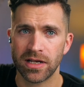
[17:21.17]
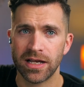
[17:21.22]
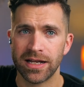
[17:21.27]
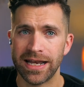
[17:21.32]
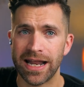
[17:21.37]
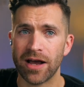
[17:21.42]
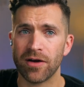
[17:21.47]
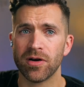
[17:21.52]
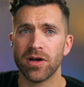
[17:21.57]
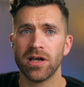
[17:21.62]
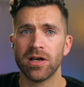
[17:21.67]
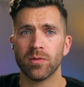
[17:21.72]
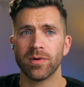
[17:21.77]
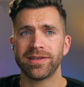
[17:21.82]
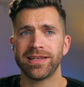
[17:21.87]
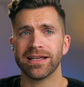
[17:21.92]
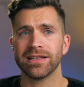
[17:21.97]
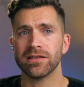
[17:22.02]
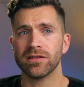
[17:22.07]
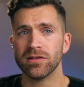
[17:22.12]
Now, what
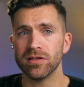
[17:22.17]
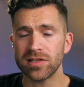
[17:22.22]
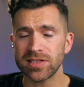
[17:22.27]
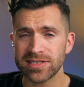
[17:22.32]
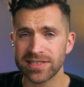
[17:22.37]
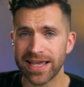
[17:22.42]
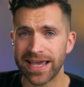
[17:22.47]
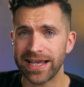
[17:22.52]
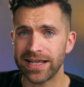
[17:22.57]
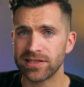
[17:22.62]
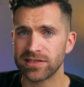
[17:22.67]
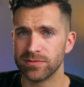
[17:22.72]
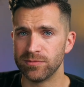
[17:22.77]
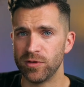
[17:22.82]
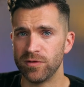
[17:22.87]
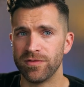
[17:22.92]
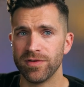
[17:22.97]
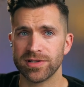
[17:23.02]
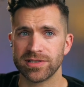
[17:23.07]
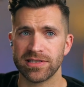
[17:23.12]
that looks like to
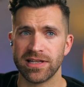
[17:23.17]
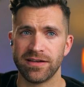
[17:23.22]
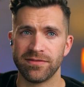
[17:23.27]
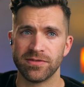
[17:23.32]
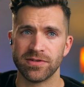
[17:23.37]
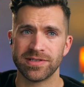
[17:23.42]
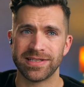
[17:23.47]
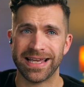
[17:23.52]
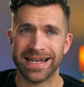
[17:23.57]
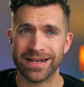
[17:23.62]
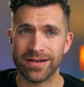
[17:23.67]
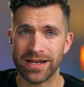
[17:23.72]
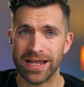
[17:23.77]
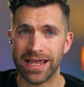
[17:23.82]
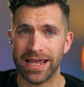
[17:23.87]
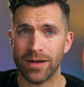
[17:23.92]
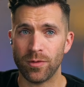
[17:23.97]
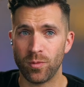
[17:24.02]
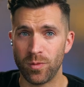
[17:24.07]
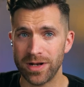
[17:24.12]
move those levers and
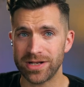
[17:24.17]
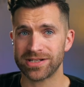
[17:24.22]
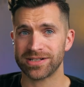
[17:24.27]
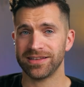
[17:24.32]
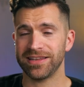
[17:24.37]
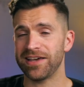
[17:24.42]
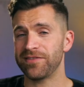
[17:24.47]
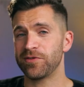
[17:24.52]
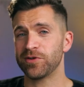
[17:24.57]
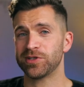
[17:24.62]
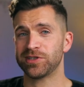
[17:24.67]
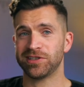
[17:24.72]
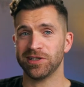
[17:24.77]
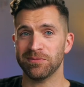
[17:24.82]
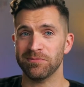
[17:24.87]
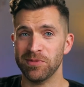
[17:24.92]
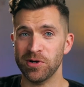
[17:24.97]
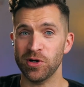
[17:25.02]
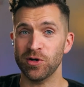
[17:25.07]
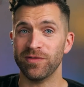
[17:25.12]
which levers to
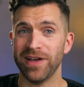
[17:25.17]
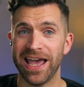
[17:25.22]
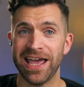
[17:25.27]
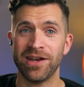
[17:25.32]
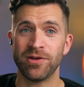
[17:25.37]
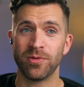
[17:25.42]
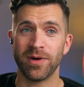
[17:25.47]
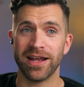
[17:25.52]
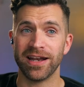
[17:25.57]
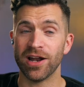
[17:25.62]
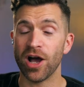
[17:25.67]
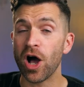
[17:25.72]
move and when,